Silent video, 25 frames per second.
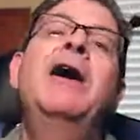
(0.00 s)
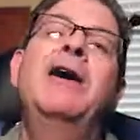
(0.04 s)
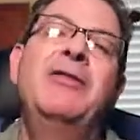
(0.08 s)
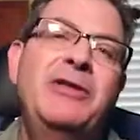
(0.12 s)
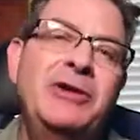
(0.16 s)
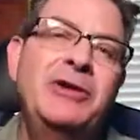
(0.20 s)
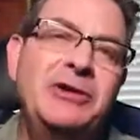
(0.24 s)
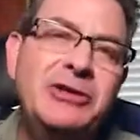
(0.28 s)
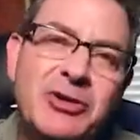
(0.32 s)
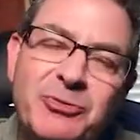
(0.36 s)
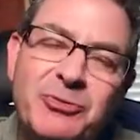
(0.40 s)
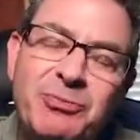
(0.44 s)

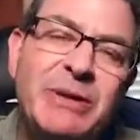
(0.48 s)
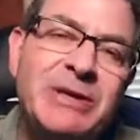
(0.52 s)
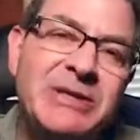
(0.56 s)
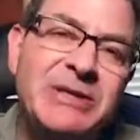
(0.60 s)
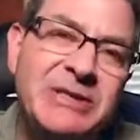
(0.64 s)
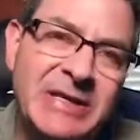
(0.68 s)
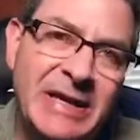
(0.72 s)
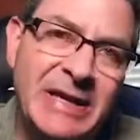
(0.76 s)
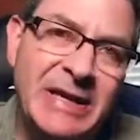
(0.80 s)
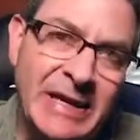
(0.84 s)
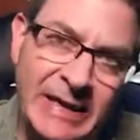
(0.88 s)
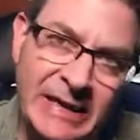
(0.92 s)
They're just
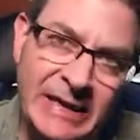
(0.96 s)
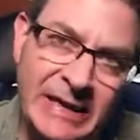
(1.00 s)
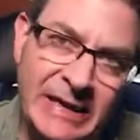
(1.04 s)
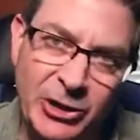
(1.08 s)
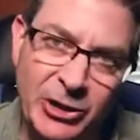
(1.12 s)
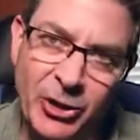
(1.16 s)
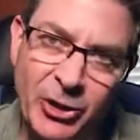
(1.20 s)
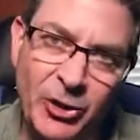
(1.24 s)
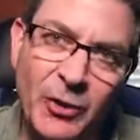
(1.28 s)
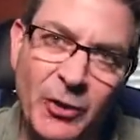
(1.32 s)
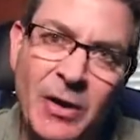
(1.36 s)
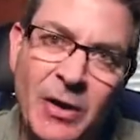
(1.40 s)
busy hitting
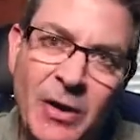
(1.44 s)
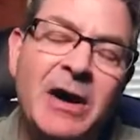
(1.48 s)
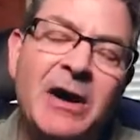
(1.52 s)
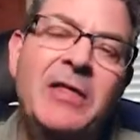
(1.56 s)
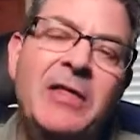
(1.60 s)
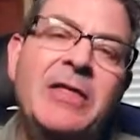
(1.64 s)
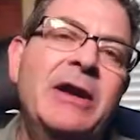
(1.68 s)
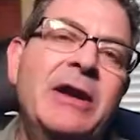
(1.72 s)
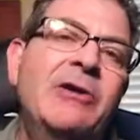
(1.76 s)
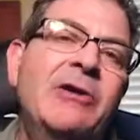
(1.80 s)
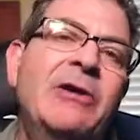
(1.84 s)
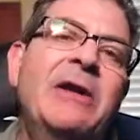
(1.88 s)
you.
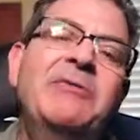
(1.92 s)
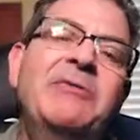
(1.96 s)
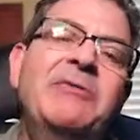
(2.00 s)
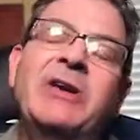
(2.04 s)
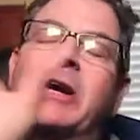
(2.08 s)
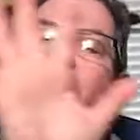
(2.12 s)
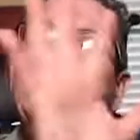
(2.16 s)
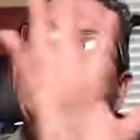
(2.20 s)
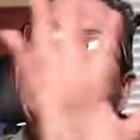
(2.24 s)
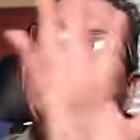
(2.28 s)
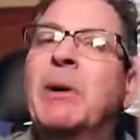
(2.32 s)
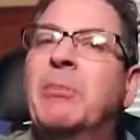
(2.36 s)
They don't have to
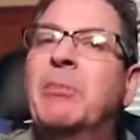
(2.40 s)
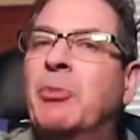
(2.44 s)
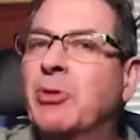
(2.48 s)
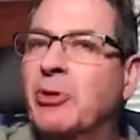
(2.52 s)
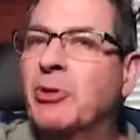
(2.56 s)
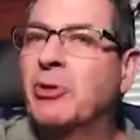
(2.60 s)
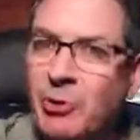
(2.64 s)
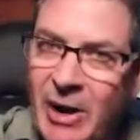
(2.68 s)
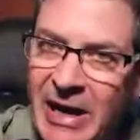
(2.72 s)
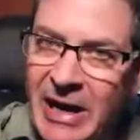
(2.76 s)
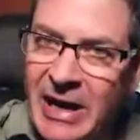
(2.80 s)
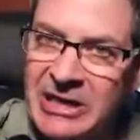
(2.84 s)
come up with a
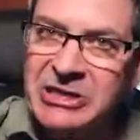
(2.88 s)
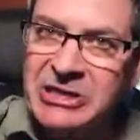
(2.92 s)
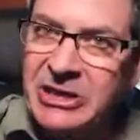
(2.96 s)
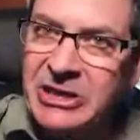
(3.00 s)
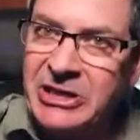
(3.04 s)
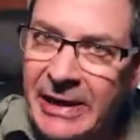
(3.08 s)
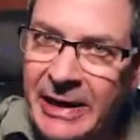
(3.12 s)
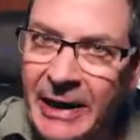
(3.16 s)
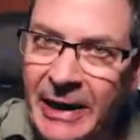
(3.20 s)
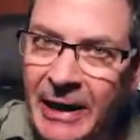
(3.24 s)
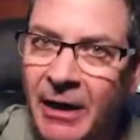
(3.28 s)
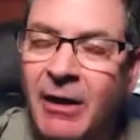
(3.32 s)

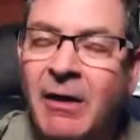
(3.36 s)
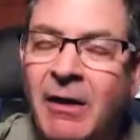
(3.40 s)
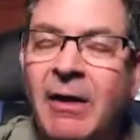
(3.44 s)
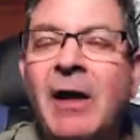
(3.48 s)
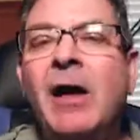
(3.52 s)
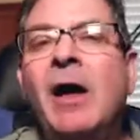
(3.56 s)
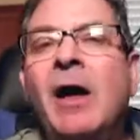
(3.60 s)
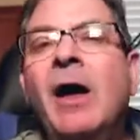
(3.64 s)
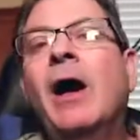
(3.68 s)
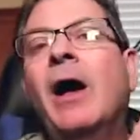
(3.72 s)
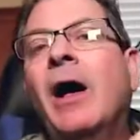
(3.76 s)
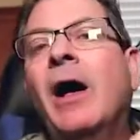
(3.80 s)
rationale.
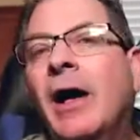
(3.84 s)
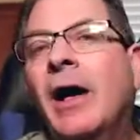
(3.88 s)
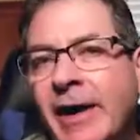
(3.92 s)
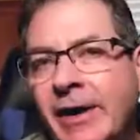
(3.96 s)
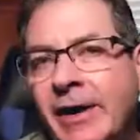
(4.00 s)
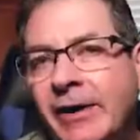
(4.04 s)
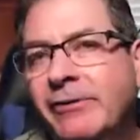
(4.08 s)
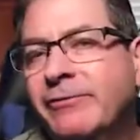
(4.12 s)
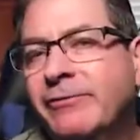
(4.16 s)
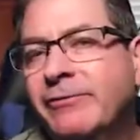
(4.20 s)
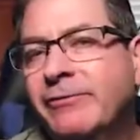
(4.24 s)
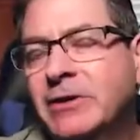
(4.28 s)

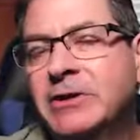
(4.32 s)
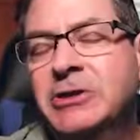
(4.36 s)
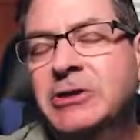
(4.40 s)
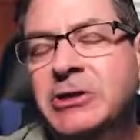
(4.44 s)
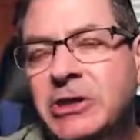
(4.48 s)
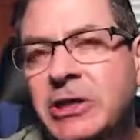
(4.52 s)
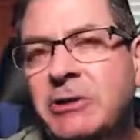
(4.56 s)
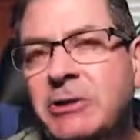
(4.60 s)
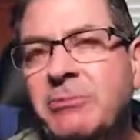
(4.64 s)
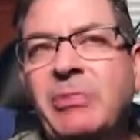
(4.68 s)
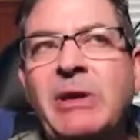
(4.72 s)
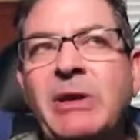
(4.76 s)
Higher
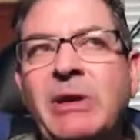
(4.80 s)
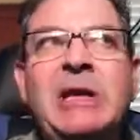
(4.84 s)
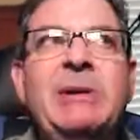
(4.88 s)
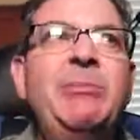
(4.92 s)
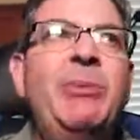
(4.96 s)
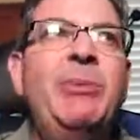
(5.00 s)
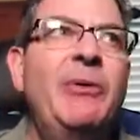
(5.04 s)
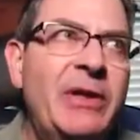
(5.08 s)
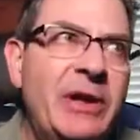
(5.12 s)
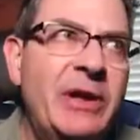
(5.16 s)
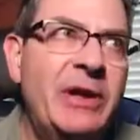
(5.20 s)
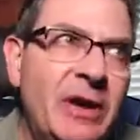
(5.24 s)
functioning
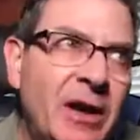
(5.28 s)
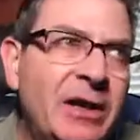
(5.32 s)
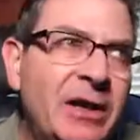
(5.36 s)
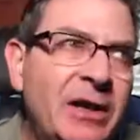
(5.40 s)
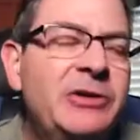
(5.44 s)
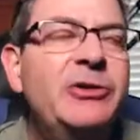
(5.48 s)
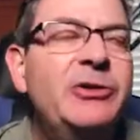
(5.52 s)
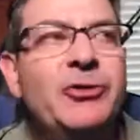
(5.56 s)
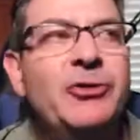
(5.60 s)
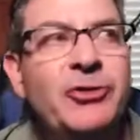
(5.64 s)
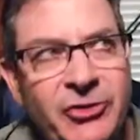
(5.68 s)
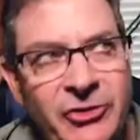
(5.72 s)
people that
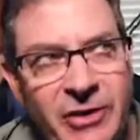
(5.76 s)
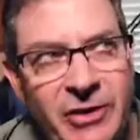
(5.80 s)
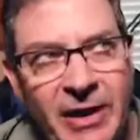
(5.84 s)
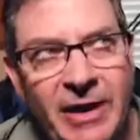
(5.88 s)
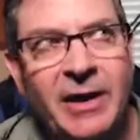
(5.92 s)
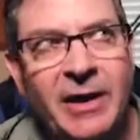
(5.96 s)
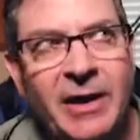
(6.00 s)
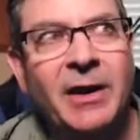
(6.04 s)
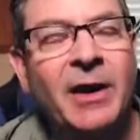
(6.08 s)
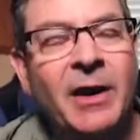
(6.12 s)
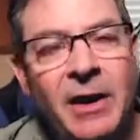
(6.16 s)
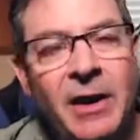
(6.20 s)

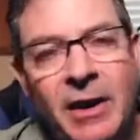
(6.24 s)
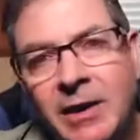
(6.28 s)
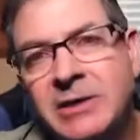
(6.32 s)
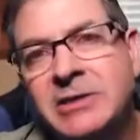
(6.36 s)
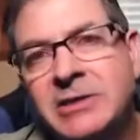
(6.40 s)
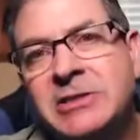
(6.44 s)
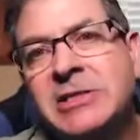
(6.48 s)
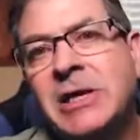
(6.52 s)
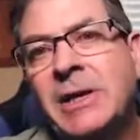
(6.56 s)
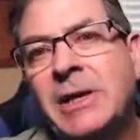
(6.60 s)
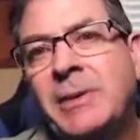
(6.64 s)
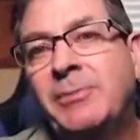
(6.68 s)
understand
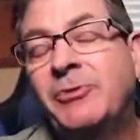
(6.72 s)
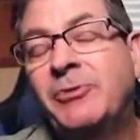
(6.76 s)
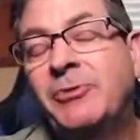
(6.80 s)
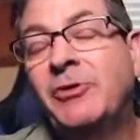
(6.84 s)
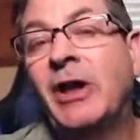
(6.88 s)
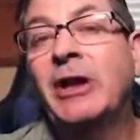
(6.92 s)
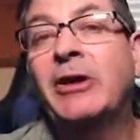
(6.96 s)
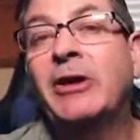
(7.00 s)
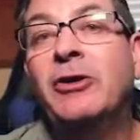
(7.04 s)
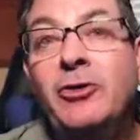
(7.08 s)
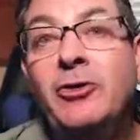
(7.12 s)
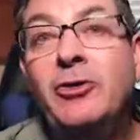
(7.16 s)
concepts
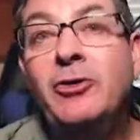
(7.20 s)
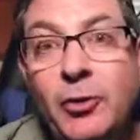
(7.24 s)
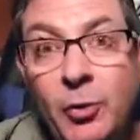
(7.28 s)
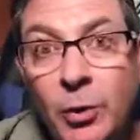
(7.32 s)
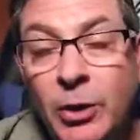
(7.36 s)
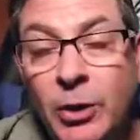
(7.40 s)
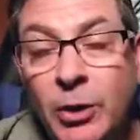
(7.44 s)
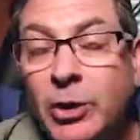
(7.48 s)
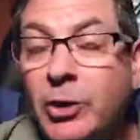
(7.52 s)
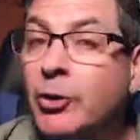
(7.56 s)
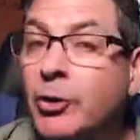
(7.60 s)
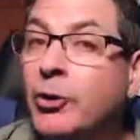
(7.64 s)
like you
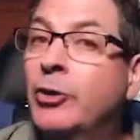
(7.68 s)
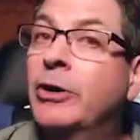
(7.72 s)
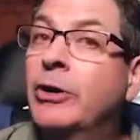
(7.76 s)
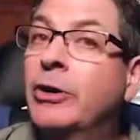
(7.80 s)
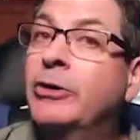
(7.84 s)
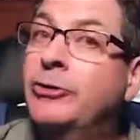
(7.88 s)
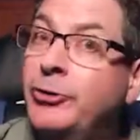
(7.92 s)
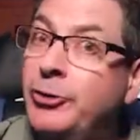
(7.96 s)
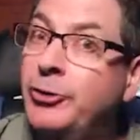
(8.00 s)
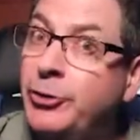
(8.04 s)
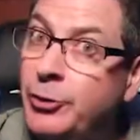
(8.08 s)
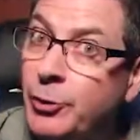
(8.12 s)
were
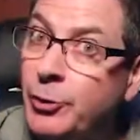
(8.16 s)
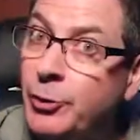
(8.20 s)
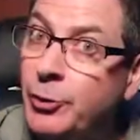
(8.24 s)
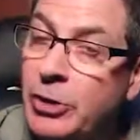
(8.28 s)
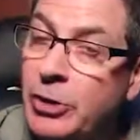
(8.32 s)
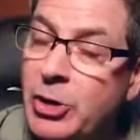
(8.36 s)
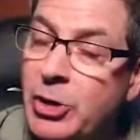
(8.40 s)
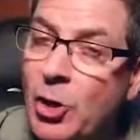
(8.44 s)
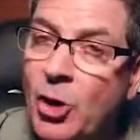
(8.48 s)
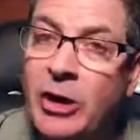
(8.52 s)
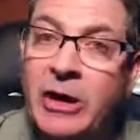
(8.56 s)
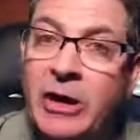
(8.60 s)
good, you were
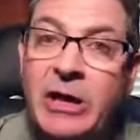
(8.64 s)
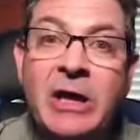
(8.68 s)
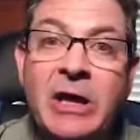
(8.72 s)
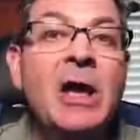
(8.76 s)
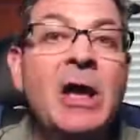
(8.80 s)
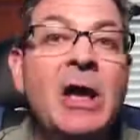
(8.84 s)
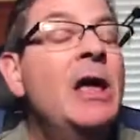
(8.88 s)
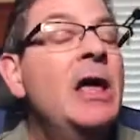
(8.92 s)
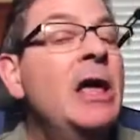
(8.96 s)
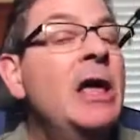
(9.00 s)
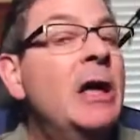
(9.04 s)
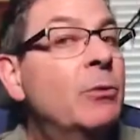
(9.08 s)
naughty,
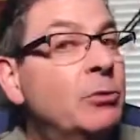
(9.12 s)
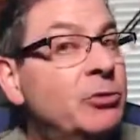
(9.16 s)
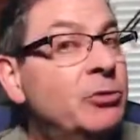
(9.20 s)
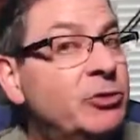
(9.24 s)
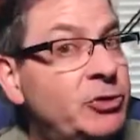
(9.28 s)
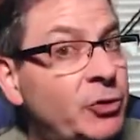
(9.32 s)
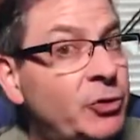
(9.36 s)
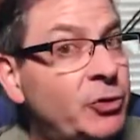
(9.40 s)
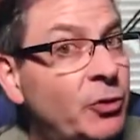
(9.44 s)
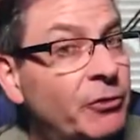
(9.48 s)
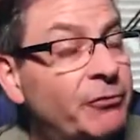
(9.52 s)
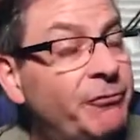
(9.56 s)
it was
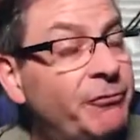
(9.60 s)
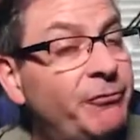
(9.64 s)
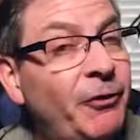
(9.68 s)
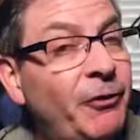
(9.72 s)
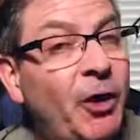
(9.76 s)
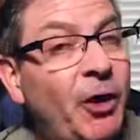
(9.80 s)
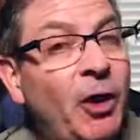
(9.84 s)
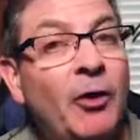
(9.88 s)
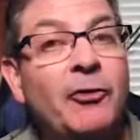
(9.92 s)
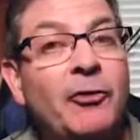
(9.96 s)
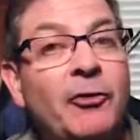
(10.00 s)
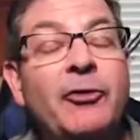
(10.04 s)
your
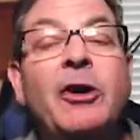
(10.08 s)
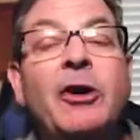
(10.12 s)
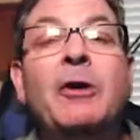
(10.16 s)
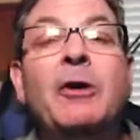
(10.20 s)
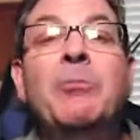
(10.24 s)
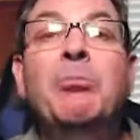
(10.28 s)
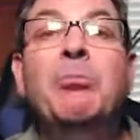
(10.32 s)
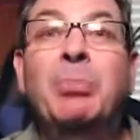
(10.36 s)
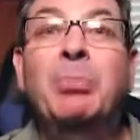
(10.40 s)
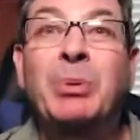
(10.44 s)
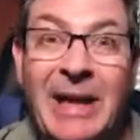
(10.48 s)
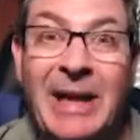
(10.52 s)
fault,
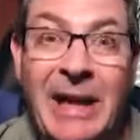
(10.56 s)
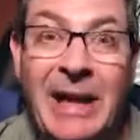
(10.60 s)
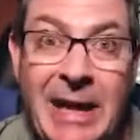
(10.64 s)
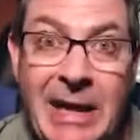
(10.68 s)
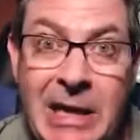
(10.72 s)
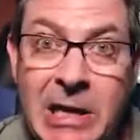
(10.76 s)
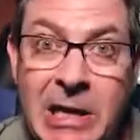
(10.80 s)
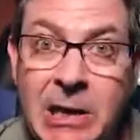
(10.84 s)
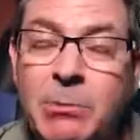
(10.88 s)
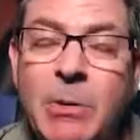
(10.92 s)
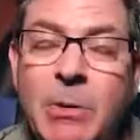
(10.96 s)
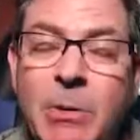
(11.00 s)

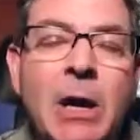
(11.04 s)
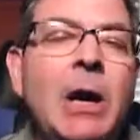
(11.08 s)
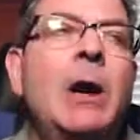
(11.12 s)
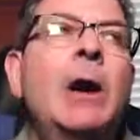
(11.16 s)
blame.